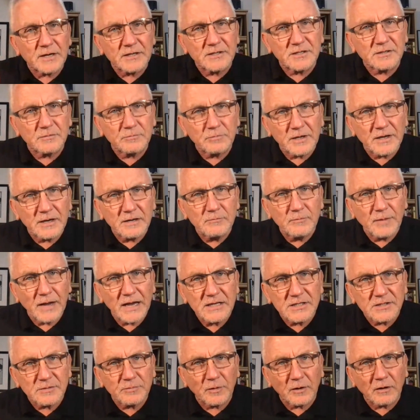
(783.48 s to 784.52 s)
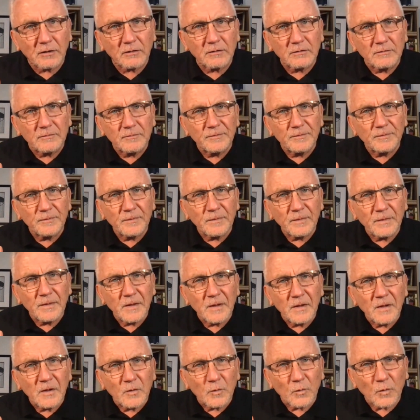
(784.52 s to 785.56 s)
to playing baseball,
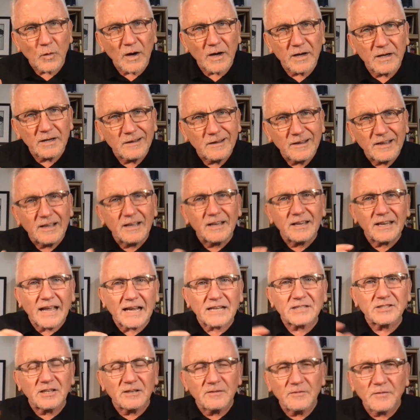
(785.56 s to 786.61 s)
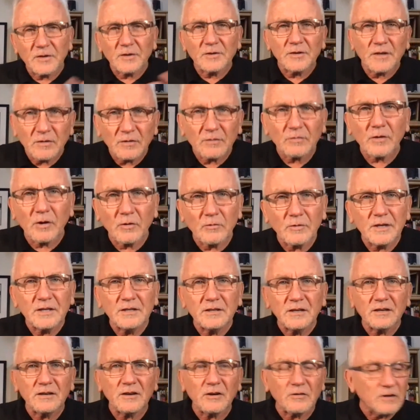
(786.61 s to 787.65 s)
right? Catching, fielding, throwing,
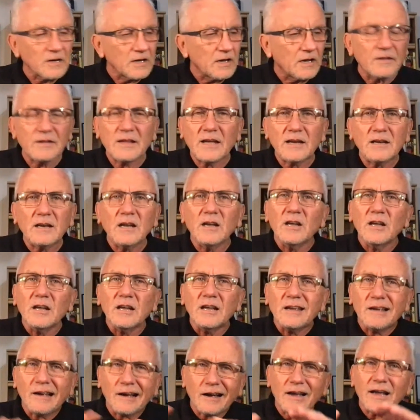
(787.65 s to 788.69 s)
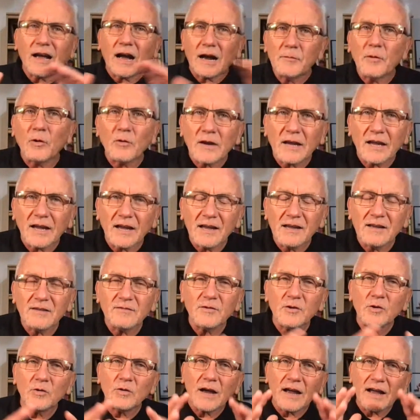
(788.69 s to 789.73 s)
that I'm okay if
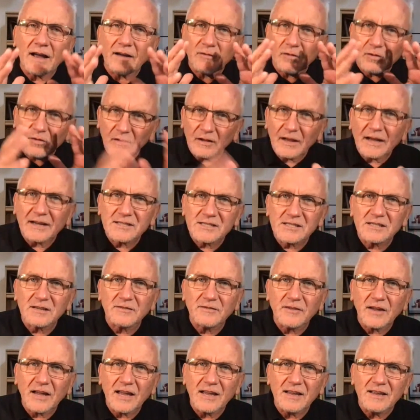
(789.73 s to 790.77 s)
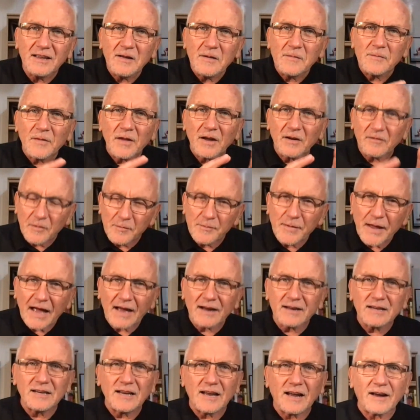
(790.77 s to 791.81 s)
you have less of a
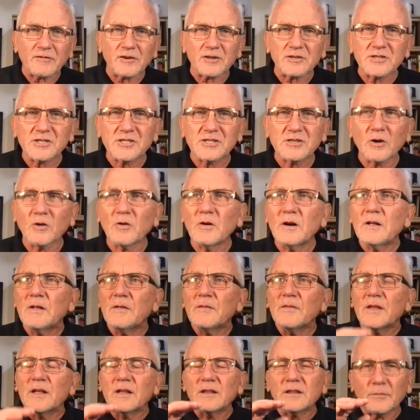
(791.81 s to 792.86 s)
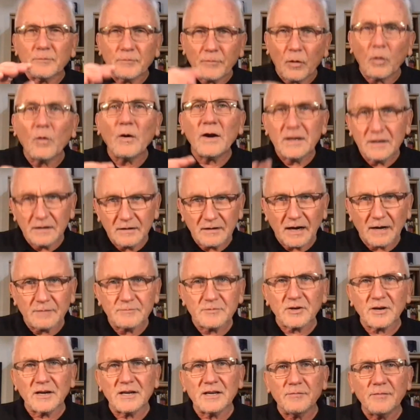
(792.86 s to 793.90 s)
batting average. So the point I'm
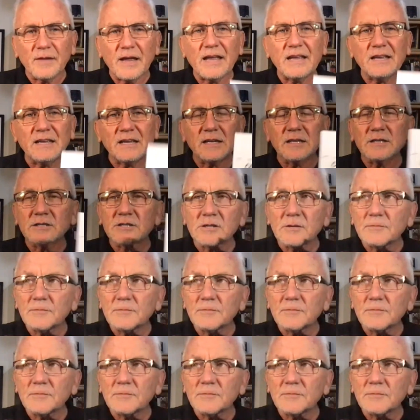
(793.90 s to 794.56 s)
trying to make is,